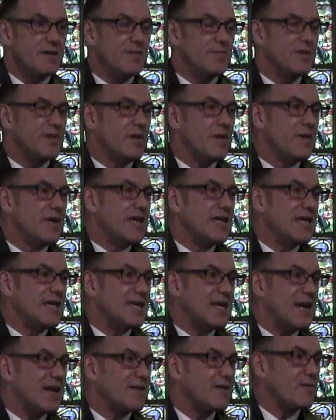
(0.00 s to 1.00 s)
The baloney
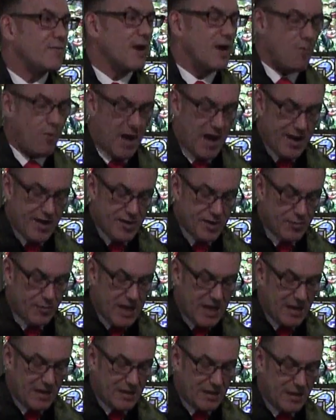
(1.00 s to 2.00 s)
detector requires
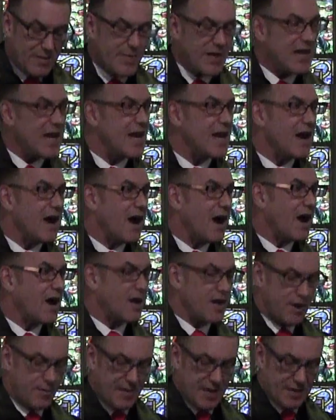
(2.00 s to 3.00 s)
we eliminate
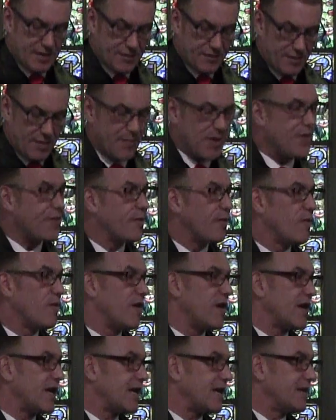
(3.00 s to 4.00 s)
arguments from
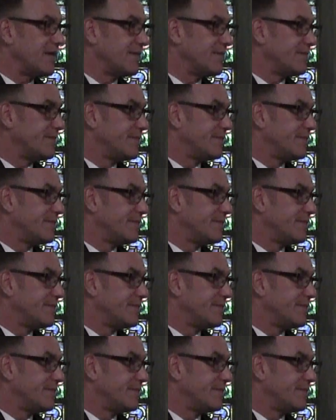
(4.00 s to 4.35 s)
authority.